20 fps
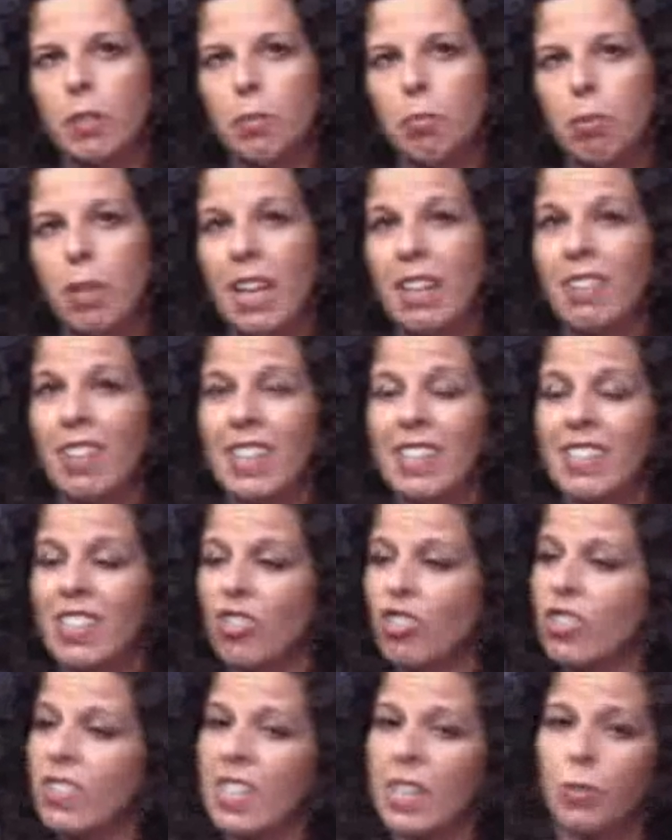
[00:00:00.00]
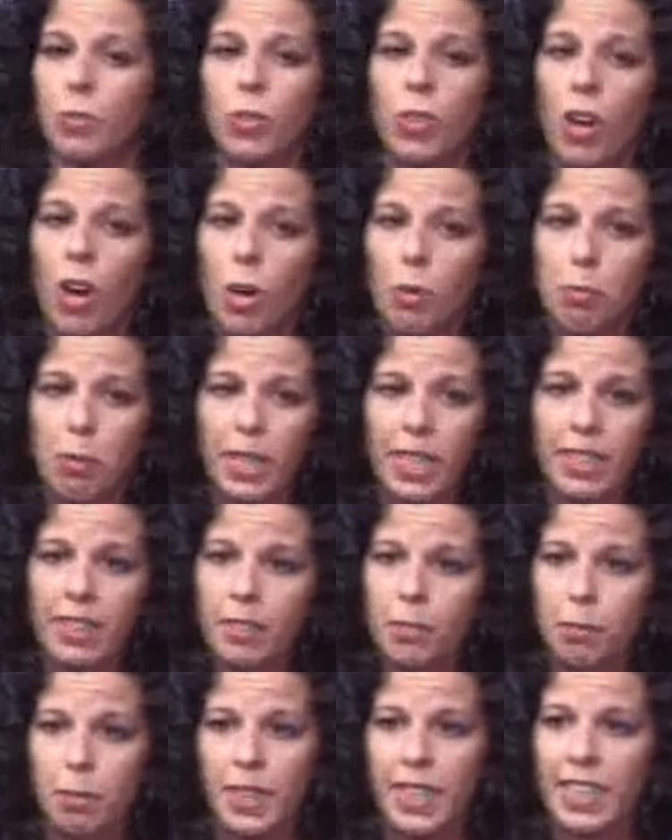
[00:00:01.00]
playwrights such as Edward Albee,
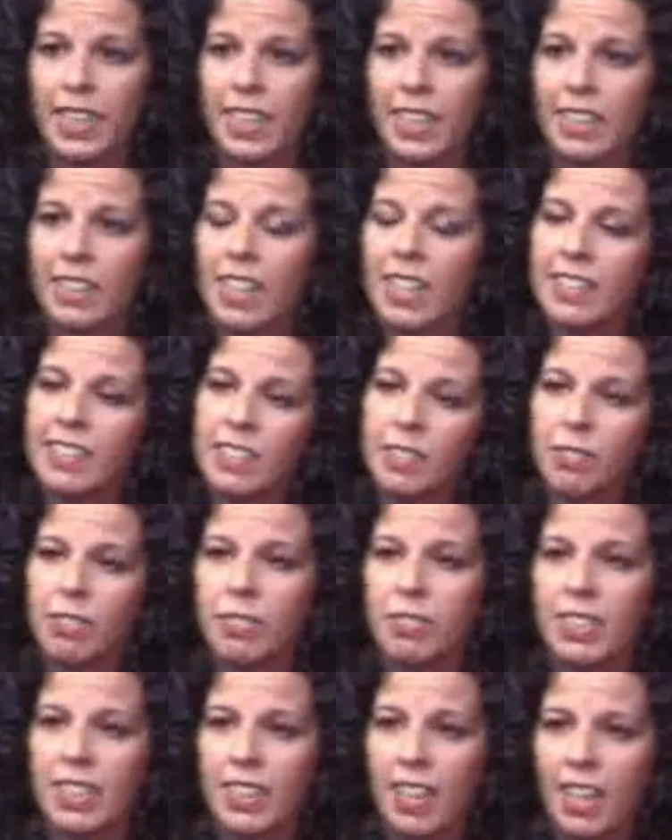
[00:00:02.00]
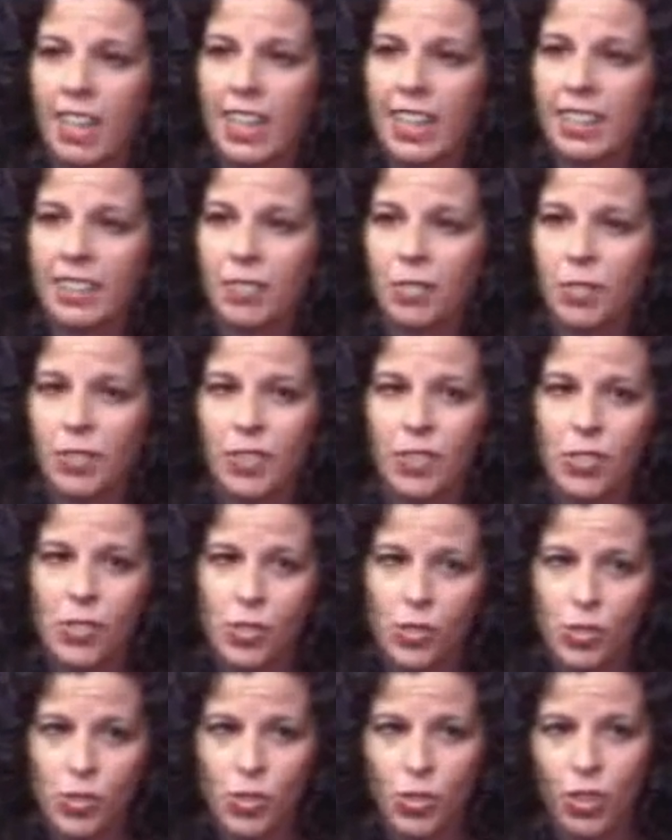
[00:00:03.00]
beginning in 1959 with The
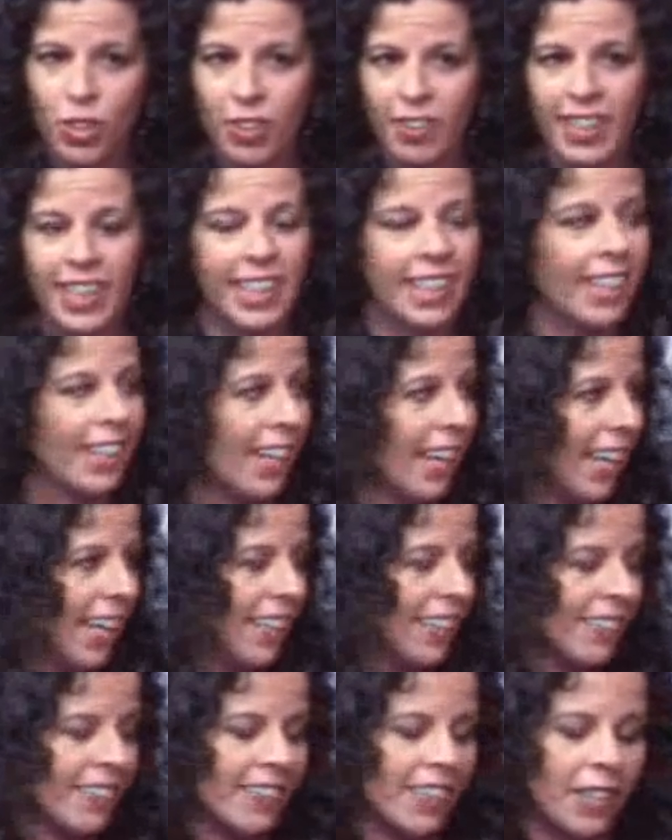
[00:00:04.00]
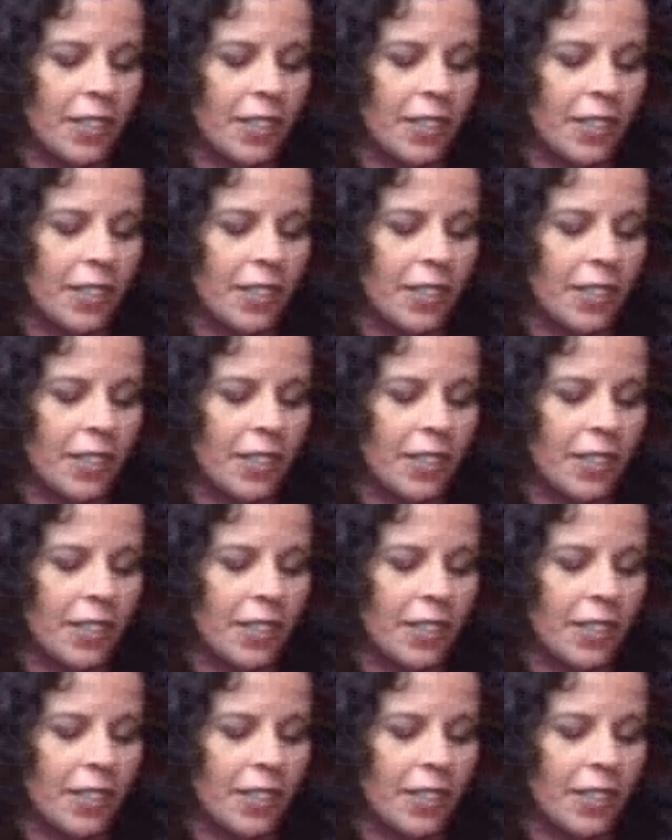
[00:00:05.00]
Zoo Story and